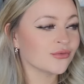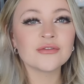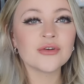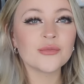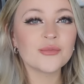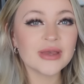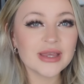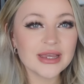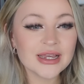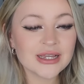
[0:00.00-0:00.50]
for
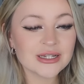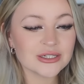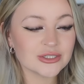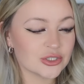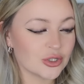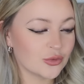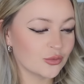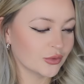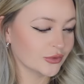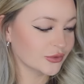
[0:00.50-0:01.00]
being
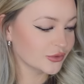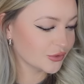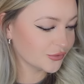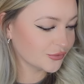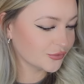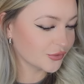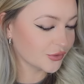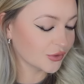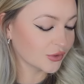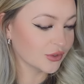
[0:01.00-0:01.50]
so
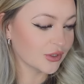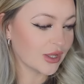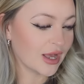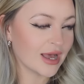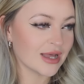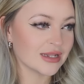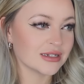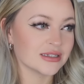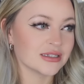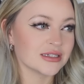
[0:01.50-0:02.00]
wonderful
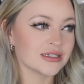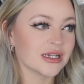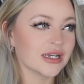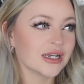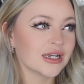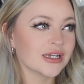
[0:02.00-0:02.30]
and